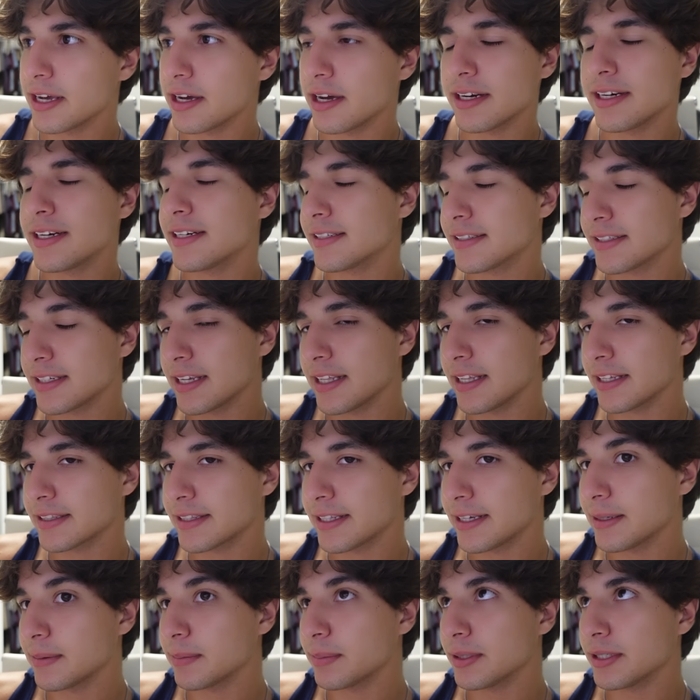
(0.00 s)
I didn't say it like
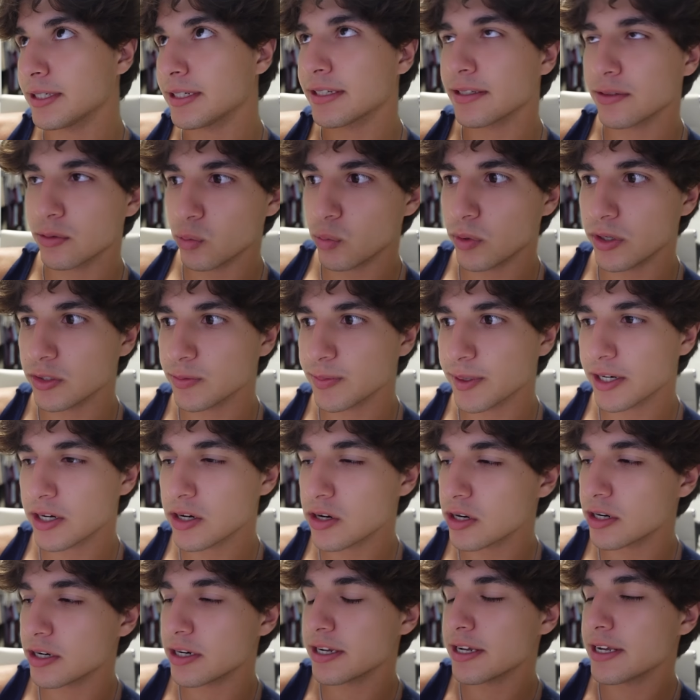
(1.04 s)
that, but where's my
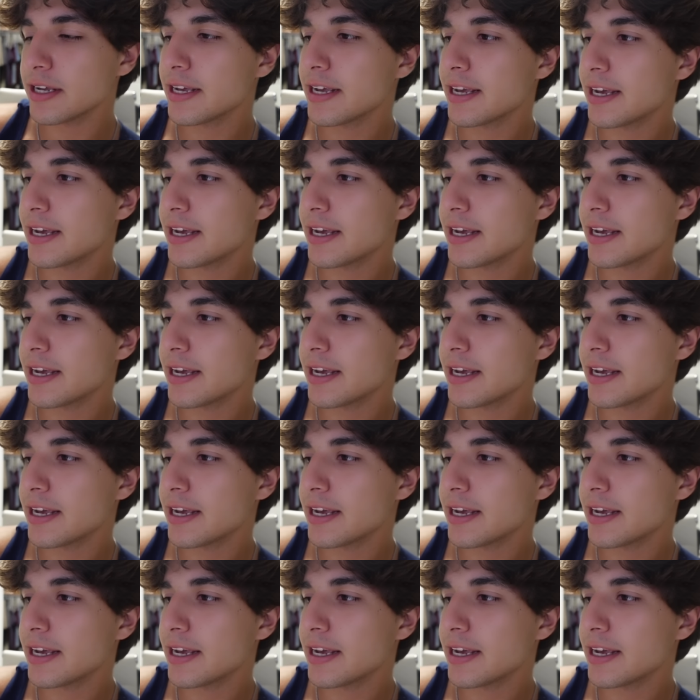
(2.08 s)
card?